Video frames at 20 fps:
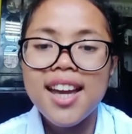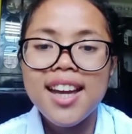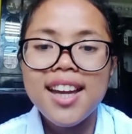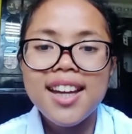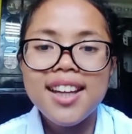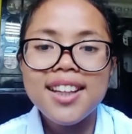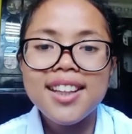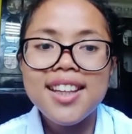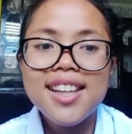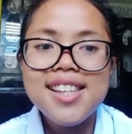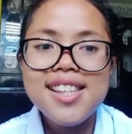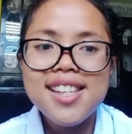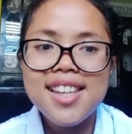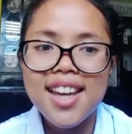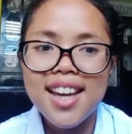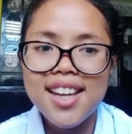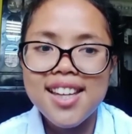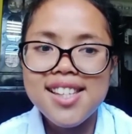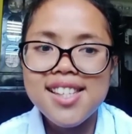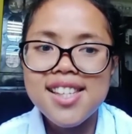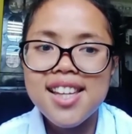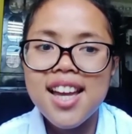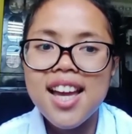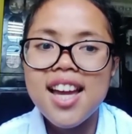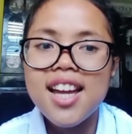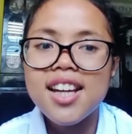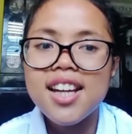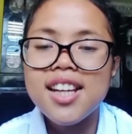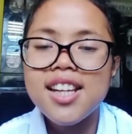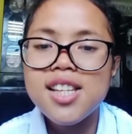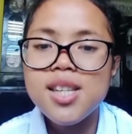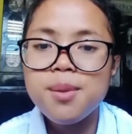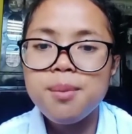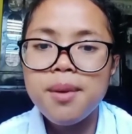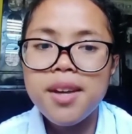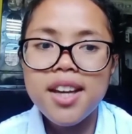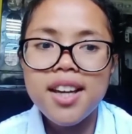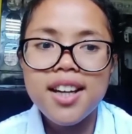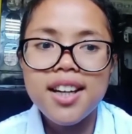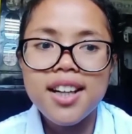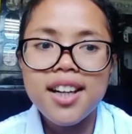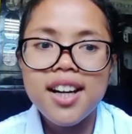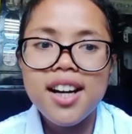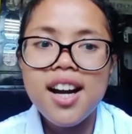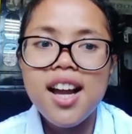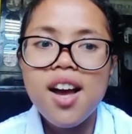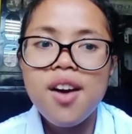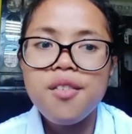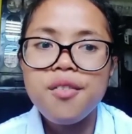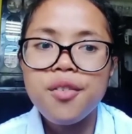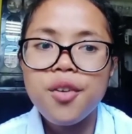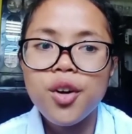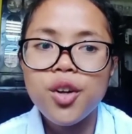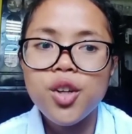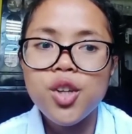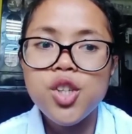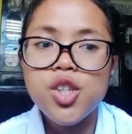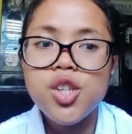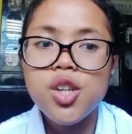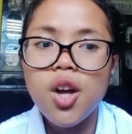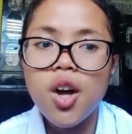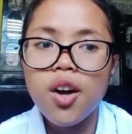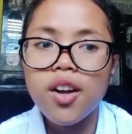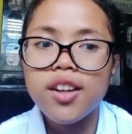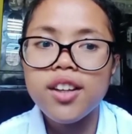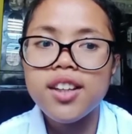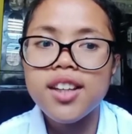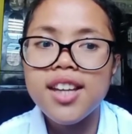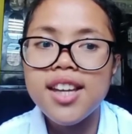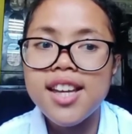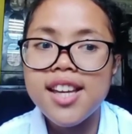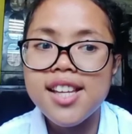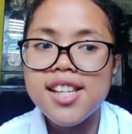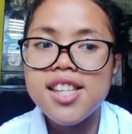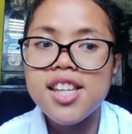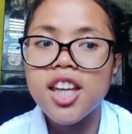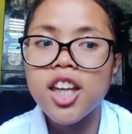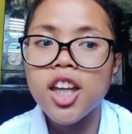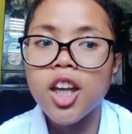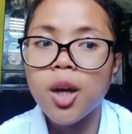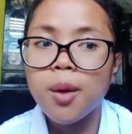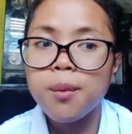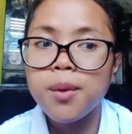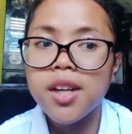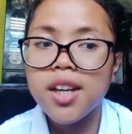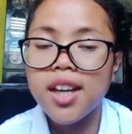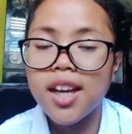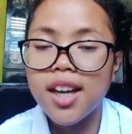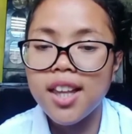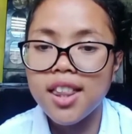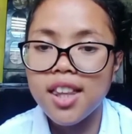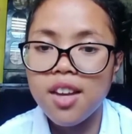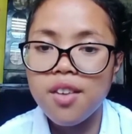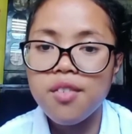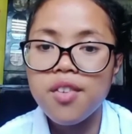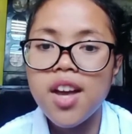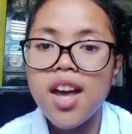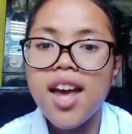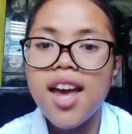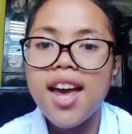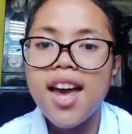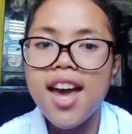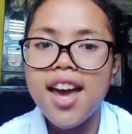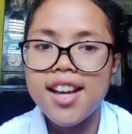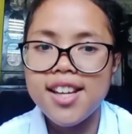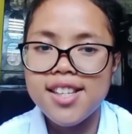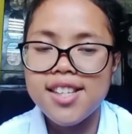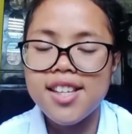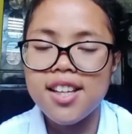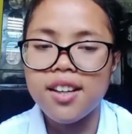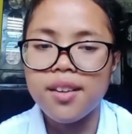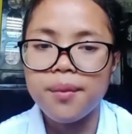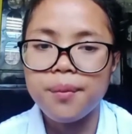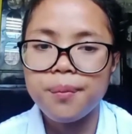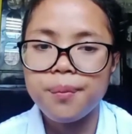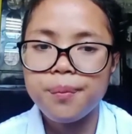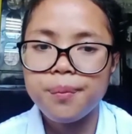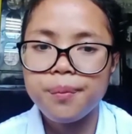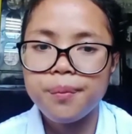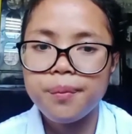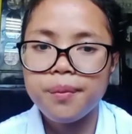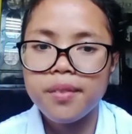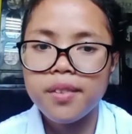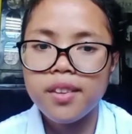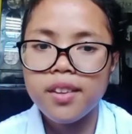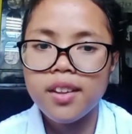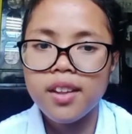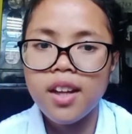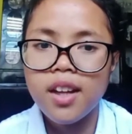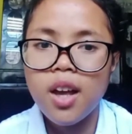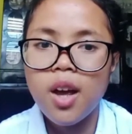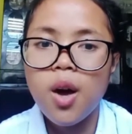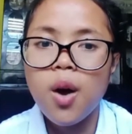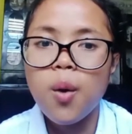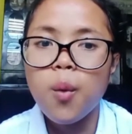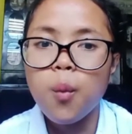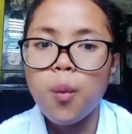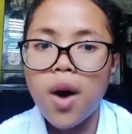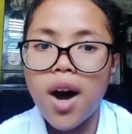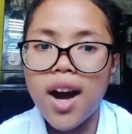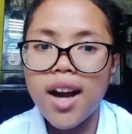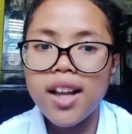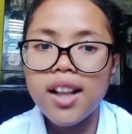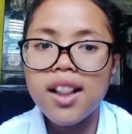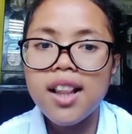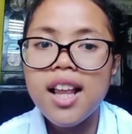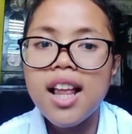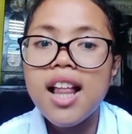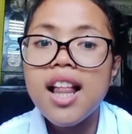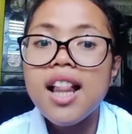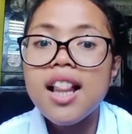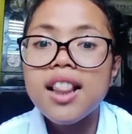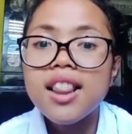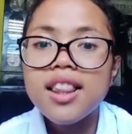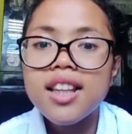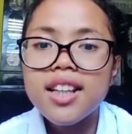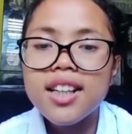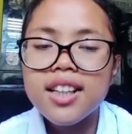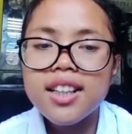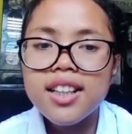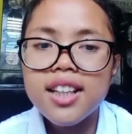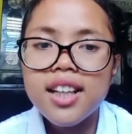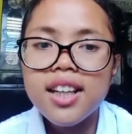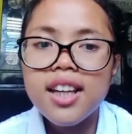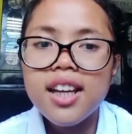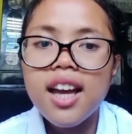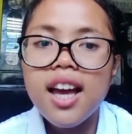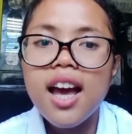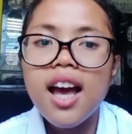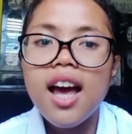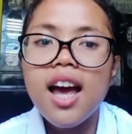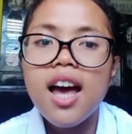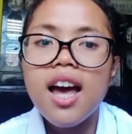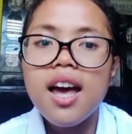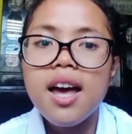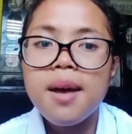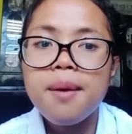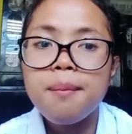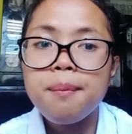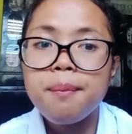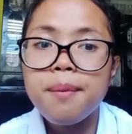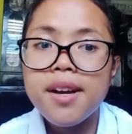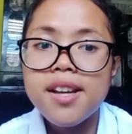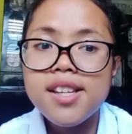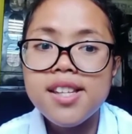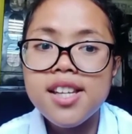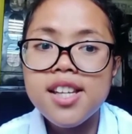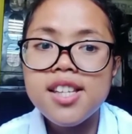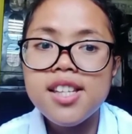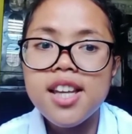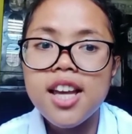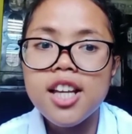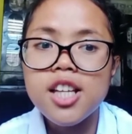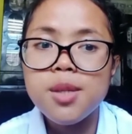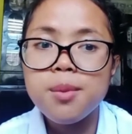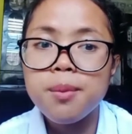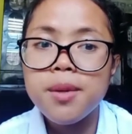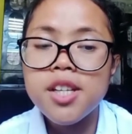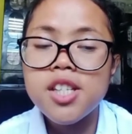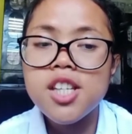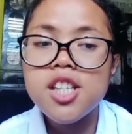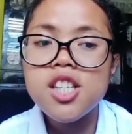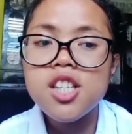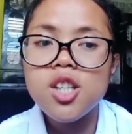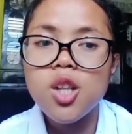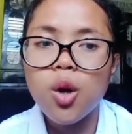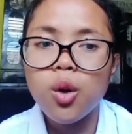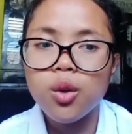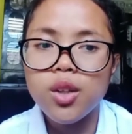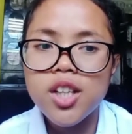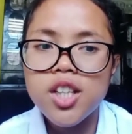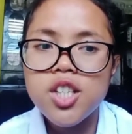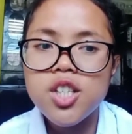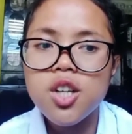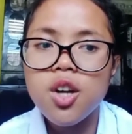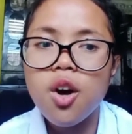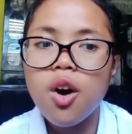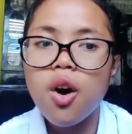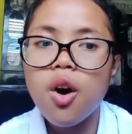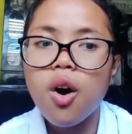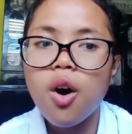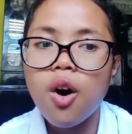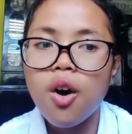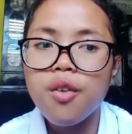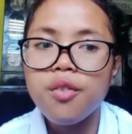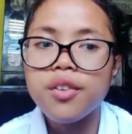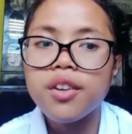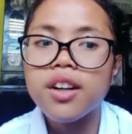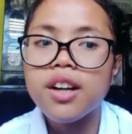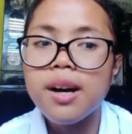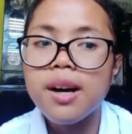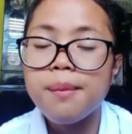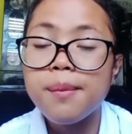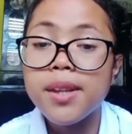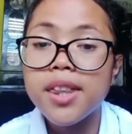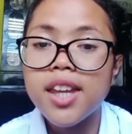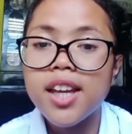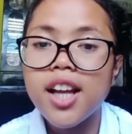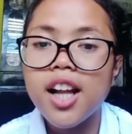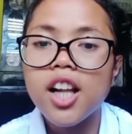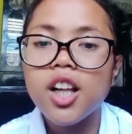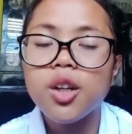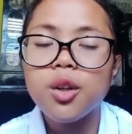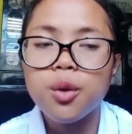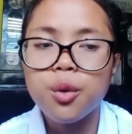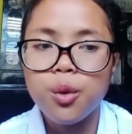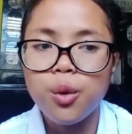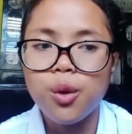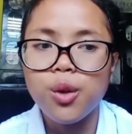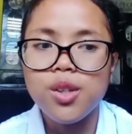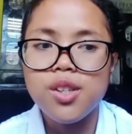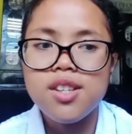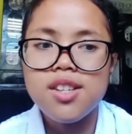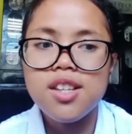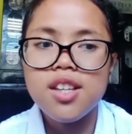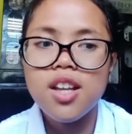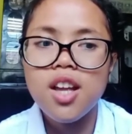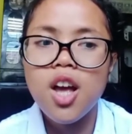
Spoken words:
In this case, the speaker focuses on his communicative action, while learning emphasizes explicit knowledge of grammatical rules.